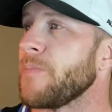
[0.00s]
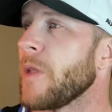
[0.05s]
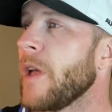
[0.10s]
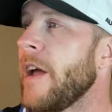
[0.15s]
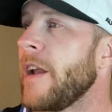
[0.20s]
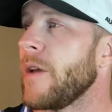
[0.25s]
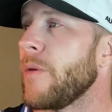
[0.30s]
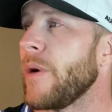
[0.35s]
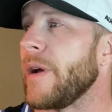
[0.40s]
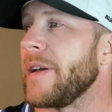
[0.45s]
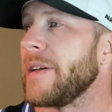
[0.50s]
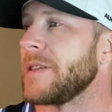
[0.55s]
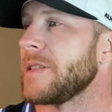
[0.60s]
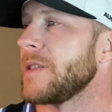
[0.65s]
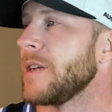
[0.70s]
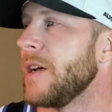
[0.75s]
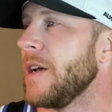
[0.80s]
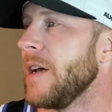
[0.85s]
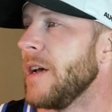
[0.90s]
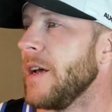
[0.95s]
Anyways,
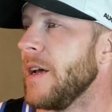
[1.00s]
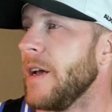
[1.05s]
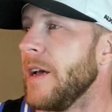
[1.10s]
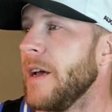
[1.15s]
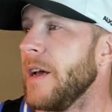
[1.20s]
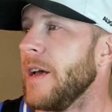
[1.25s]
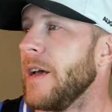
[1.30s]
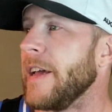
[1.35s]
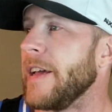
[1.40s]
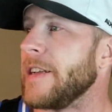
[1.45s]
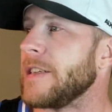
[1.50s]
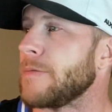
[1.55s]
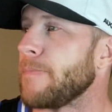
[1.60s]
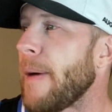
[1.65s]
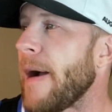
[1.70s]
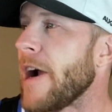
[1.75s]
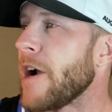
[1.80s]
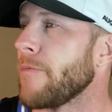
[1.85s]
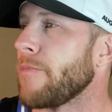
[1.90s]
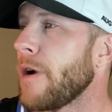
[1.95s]

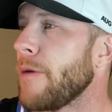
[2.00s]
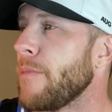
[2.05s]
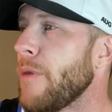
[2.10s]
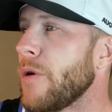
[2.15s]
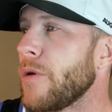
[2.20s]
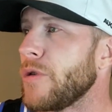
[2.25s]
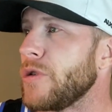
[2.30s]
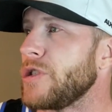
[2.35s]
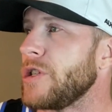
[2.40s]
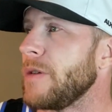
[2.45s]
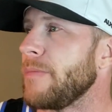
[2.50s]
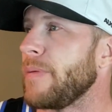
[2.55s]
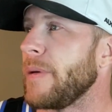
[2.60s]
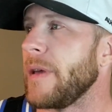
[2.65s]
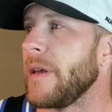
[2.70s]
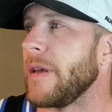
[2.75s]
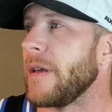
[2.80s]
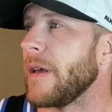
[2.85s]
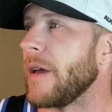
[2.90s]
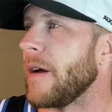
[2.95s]
inspired by
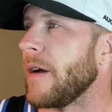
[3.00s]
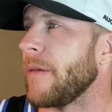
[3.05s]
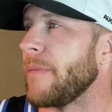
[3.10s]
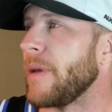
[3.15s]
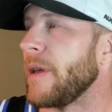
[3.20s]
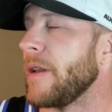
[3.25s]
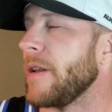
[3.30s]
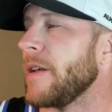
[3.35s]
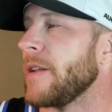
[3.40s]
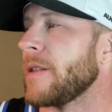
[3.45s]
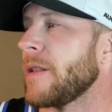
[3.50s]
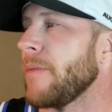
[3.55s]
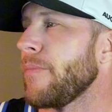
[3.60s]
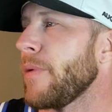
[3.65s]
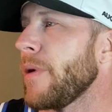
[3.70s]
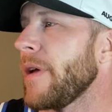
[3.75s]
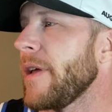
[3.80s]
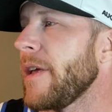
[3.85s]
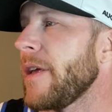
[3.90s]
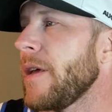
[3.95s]
MotoGP. I mean, the
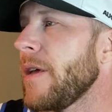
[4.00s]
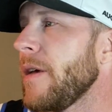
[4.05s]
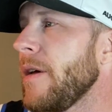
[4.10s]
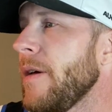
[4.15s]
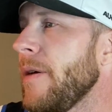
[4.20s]
bike,